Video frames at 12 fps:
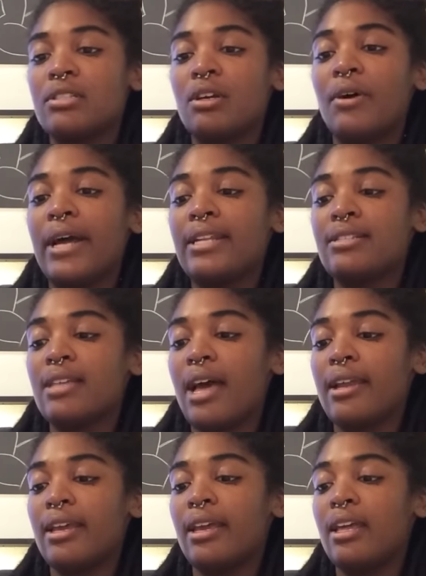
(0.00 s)
So I
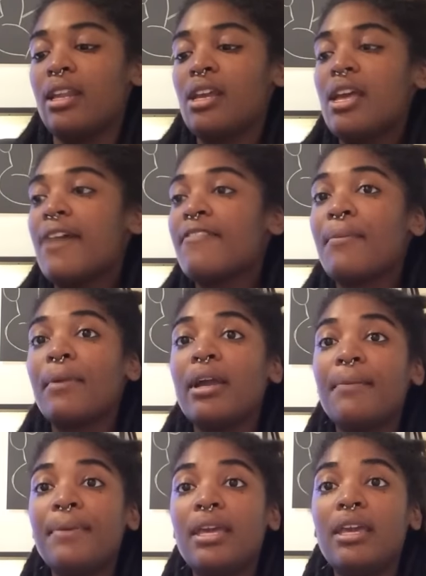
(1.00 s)
decided if I'm
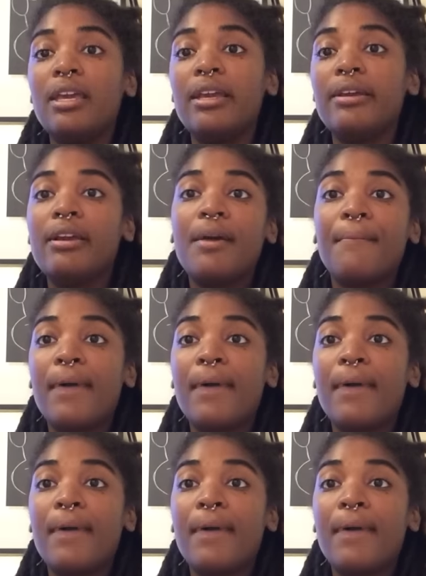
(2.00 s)
going to be